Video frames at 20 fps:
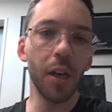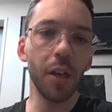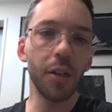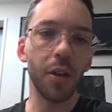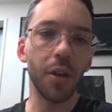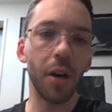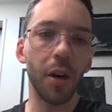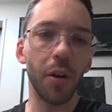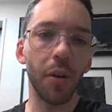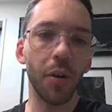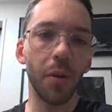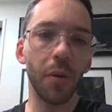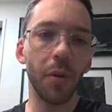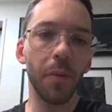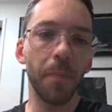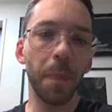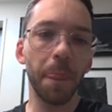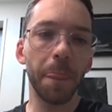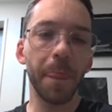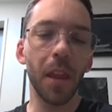So
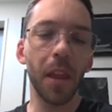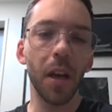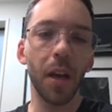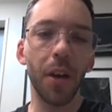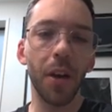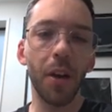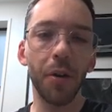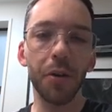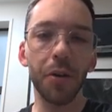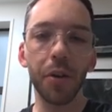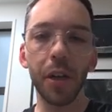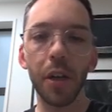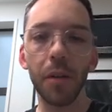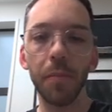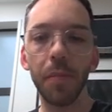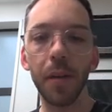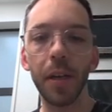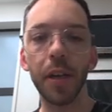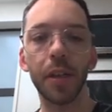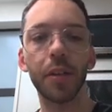a note on
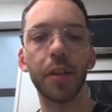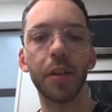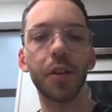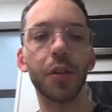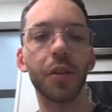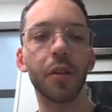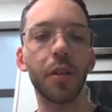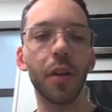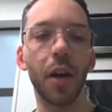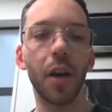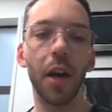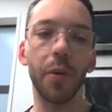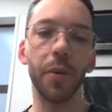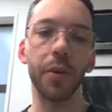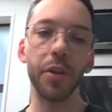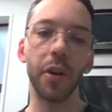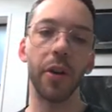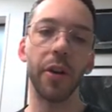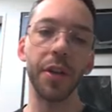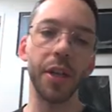incomplete excisions. I
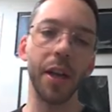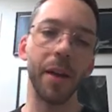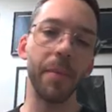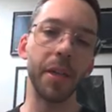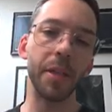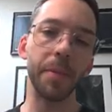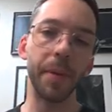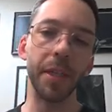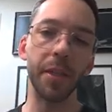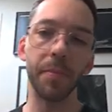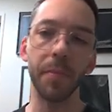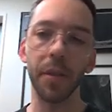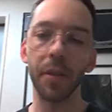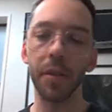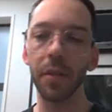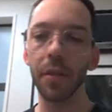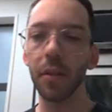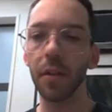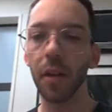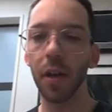always orientate my
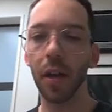specimens.